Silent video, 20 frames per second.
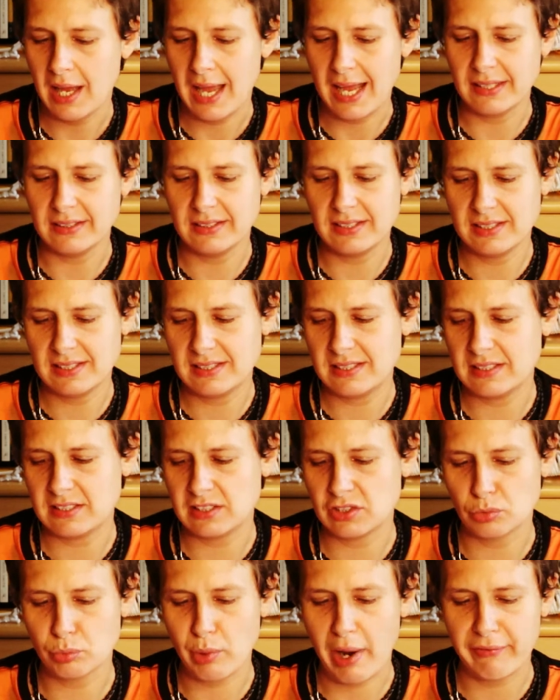and this
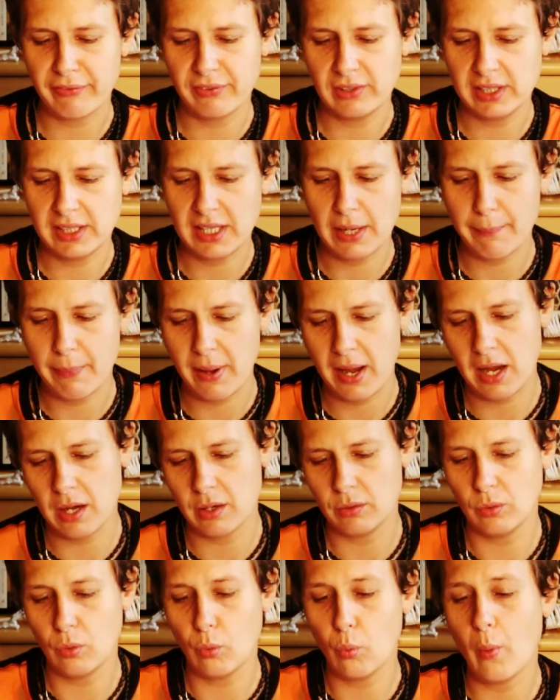is roughly
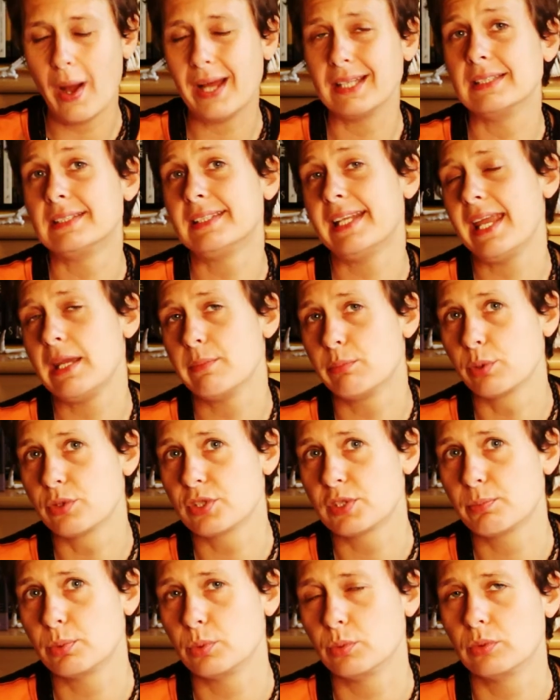about one
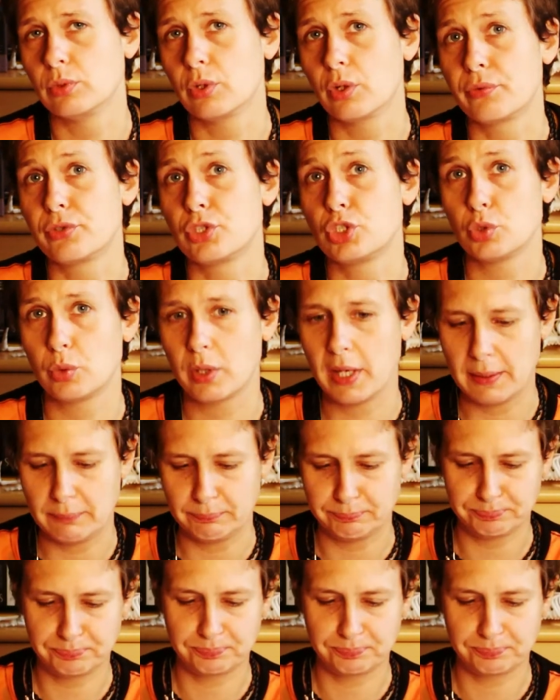tablespoon of sugar.